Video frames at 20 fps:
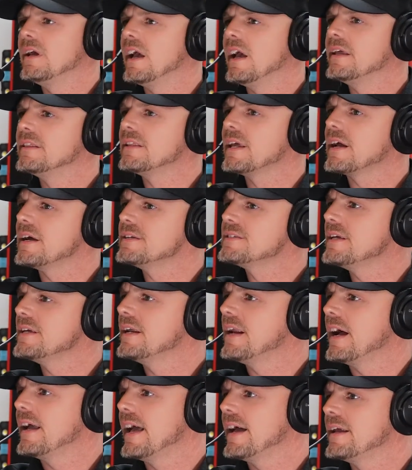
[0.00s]
And like I
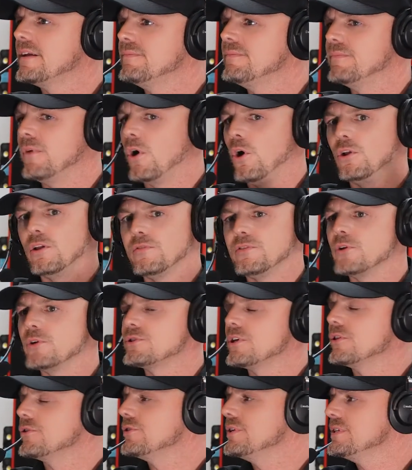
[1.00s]
said, I had all of
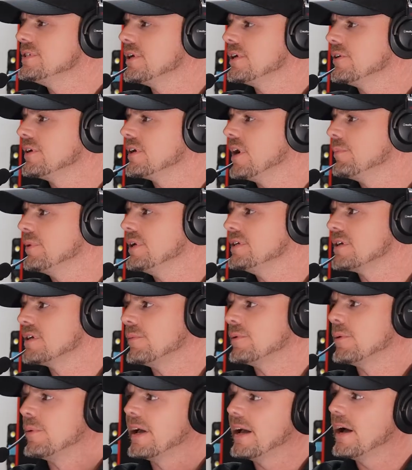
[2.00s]
those other detailing companies
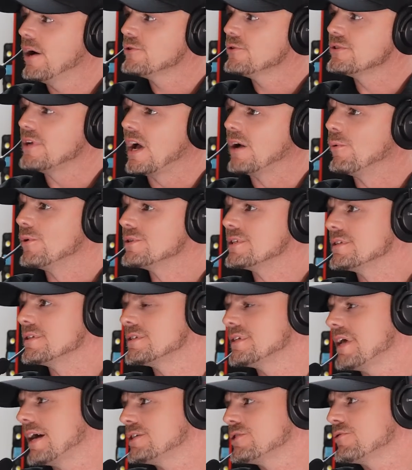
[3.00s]
come to my house. I wasn't
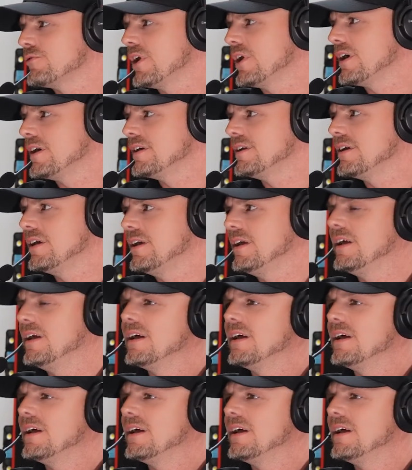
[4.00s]
satisfied.